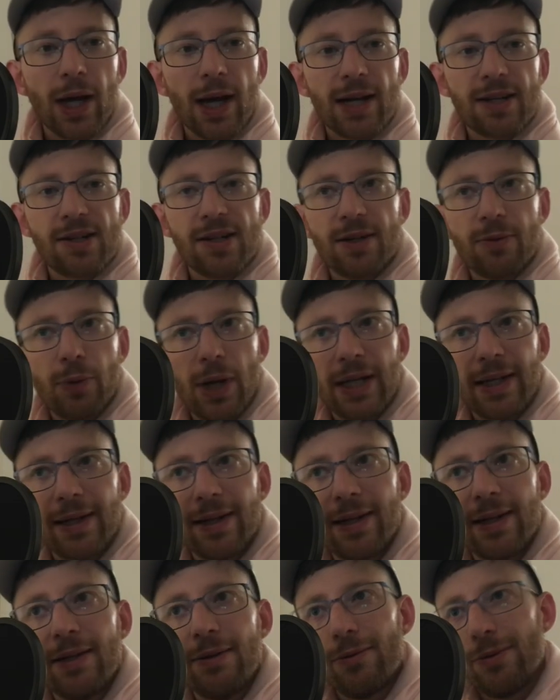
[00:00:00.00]
I actually read in
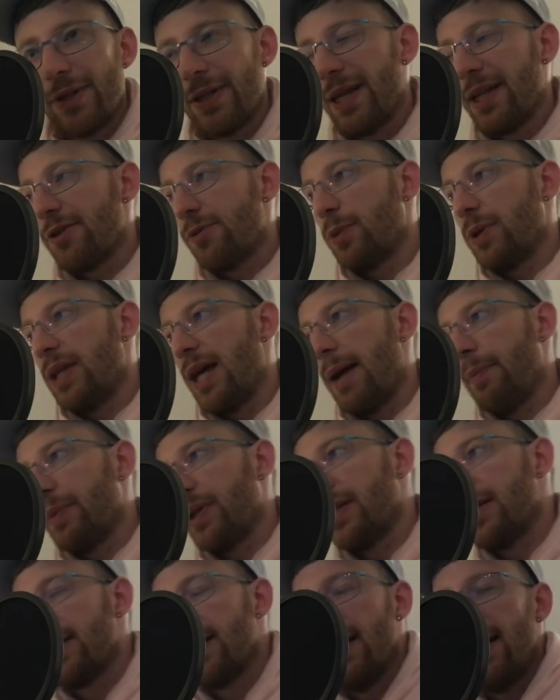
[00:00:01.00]
the news, that's what happened.